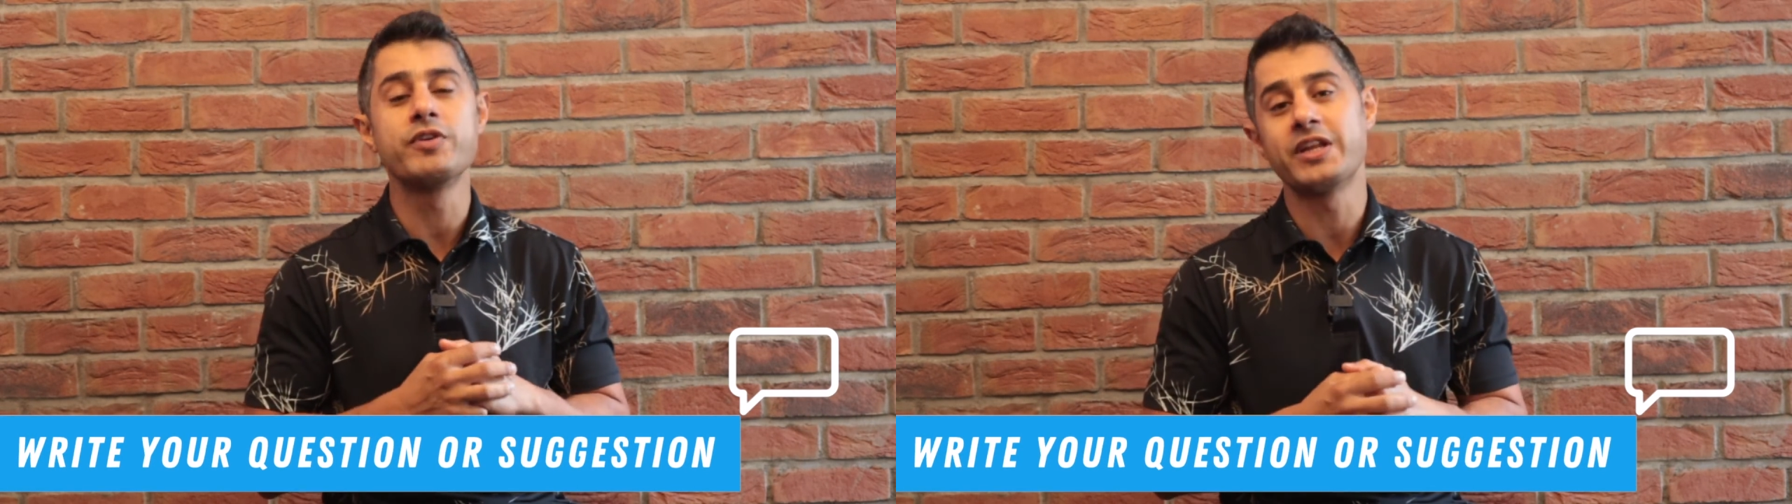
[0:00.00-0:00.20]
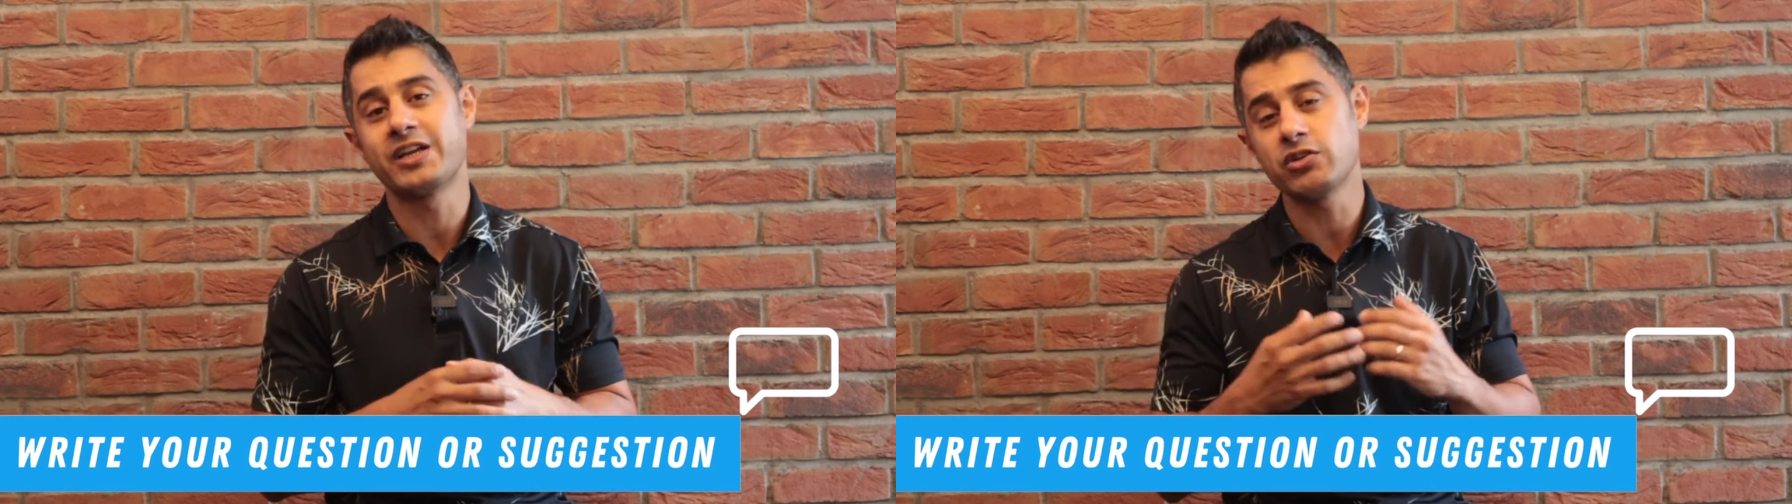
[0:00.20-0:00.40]

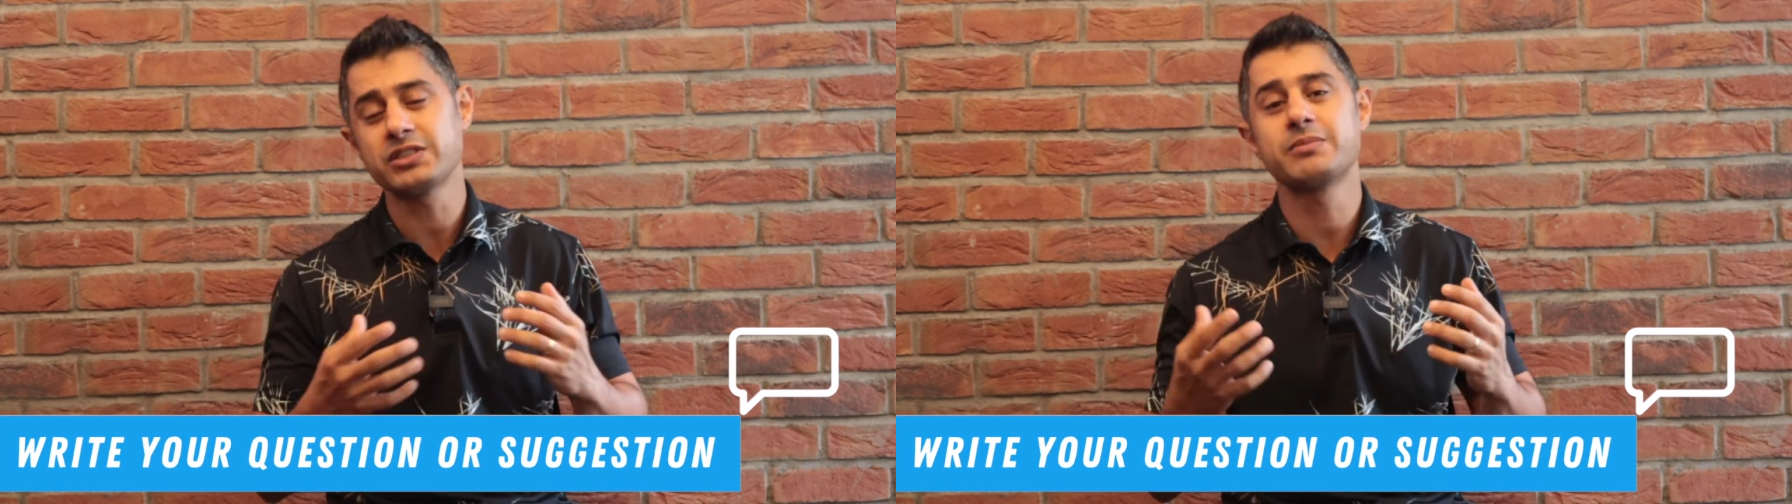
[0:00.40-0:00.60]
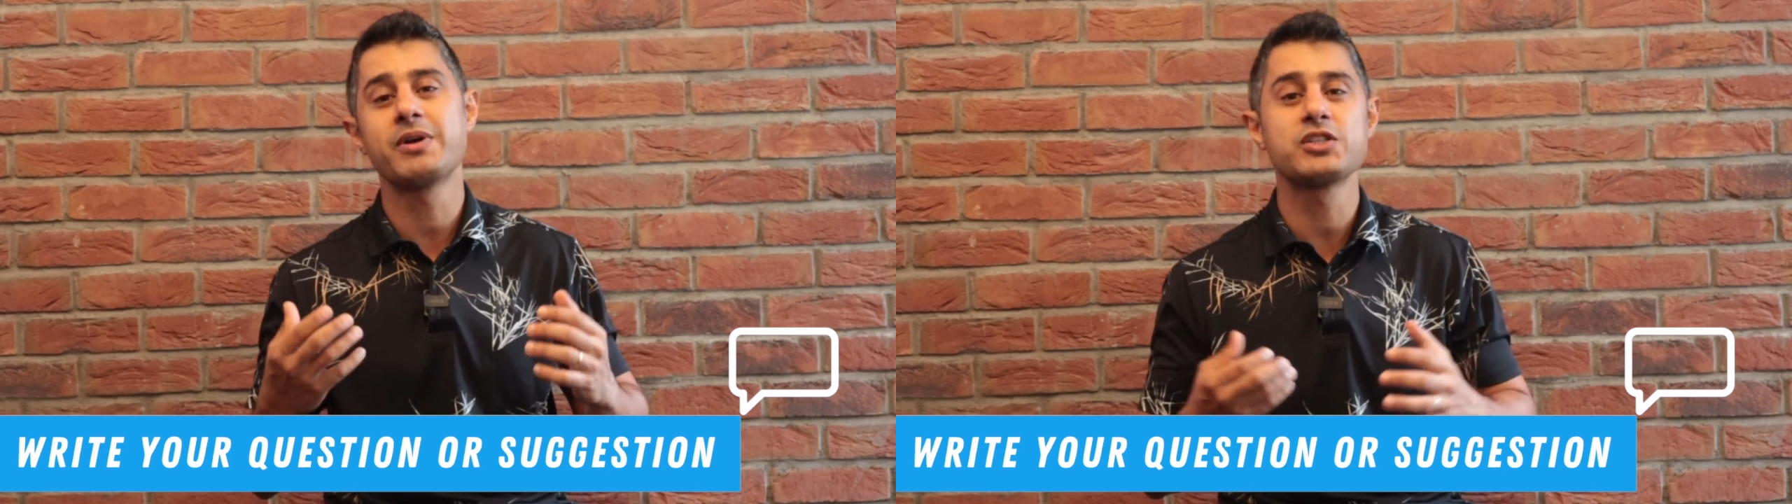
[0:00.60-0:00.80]
a
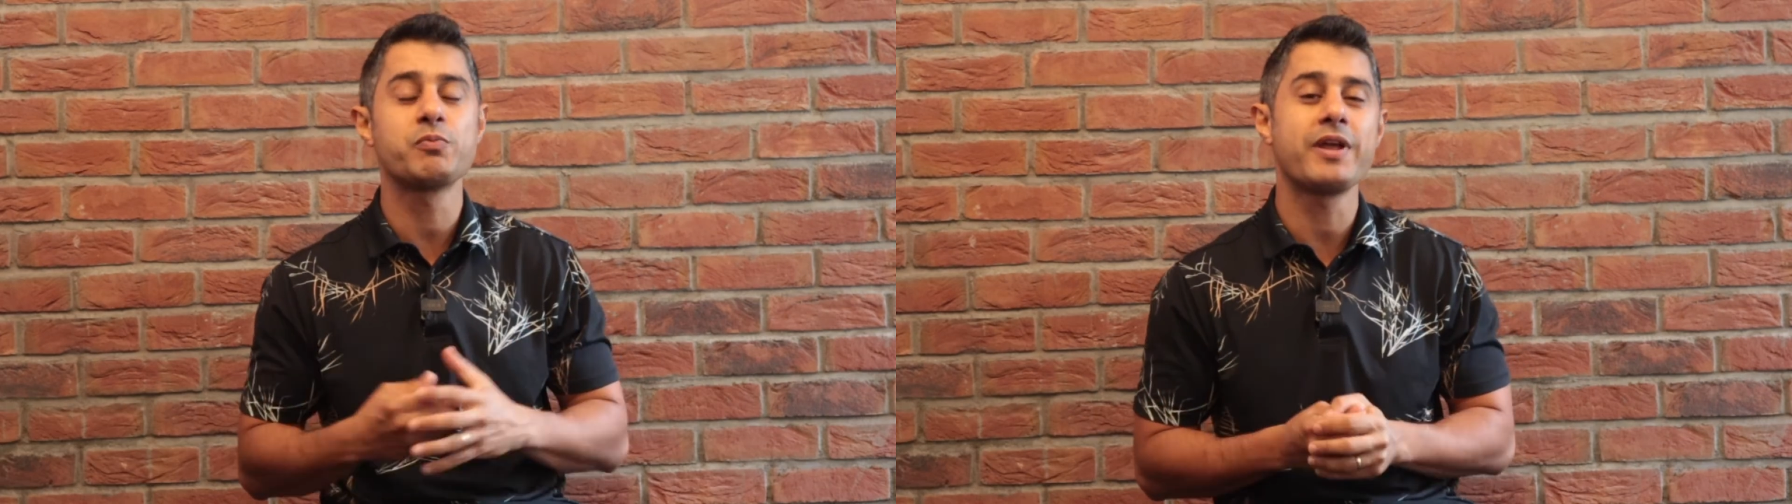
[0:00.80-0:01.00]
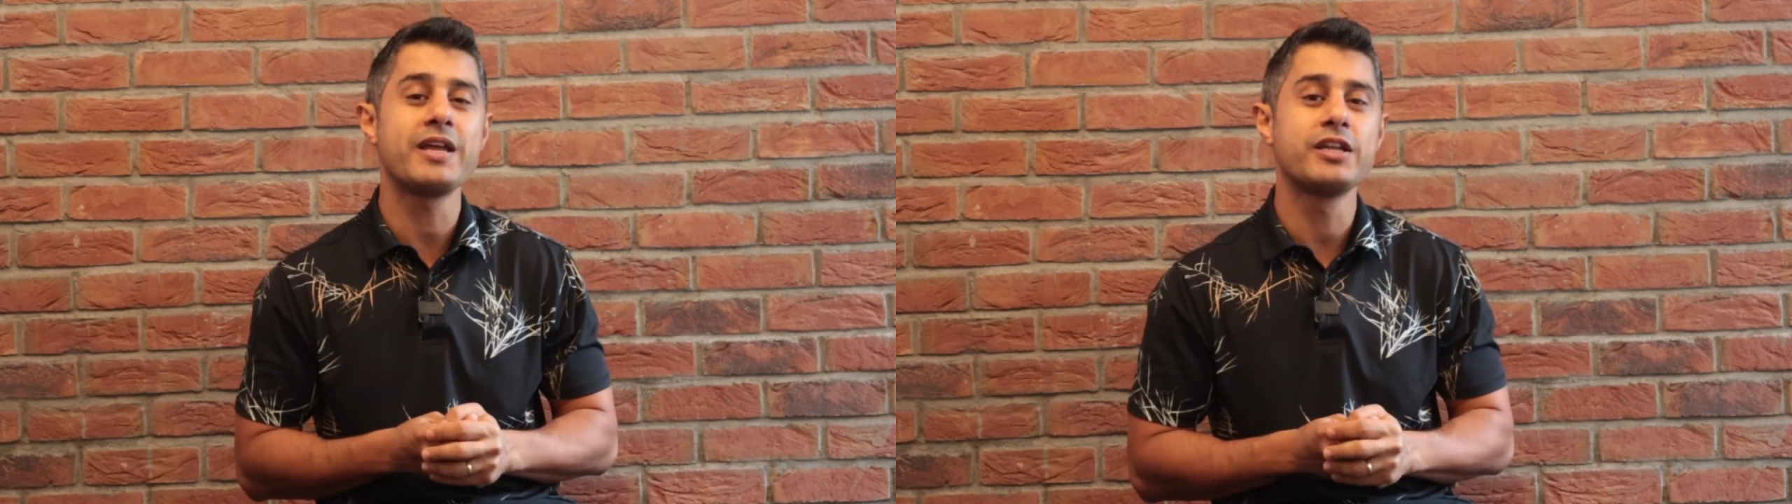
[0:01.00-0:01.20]
customized
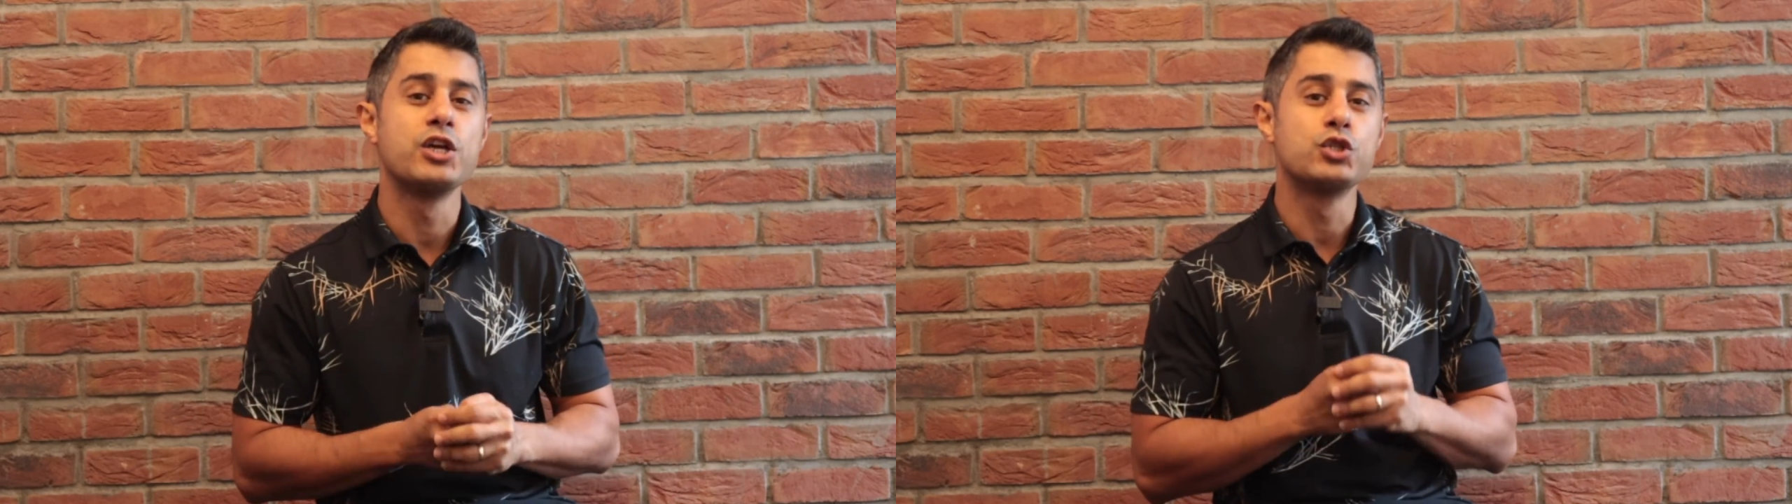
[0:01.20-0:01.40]
plan